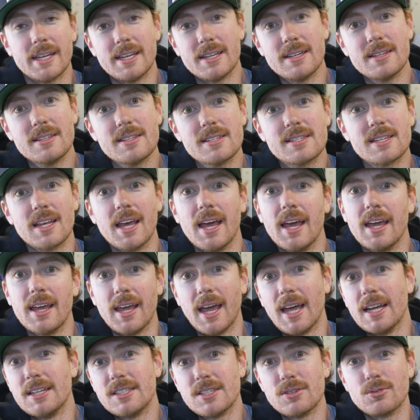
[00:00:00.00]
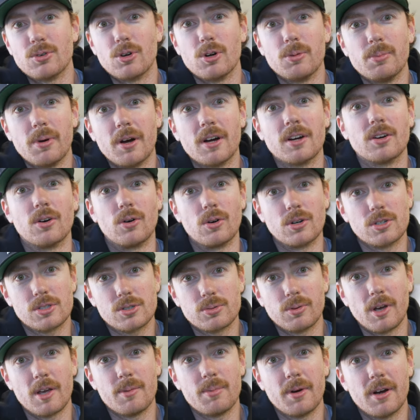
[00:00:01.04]
is a anti-roll bar or
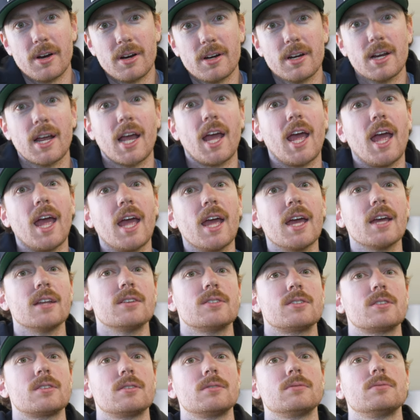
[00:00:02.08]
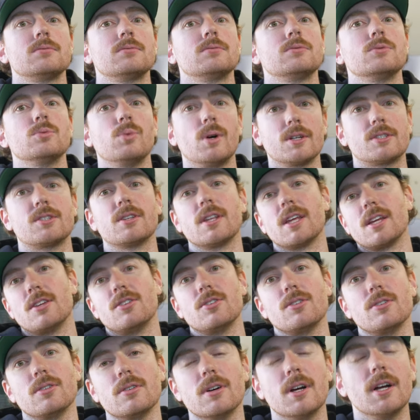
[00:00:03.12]
sway bar, and what do they do?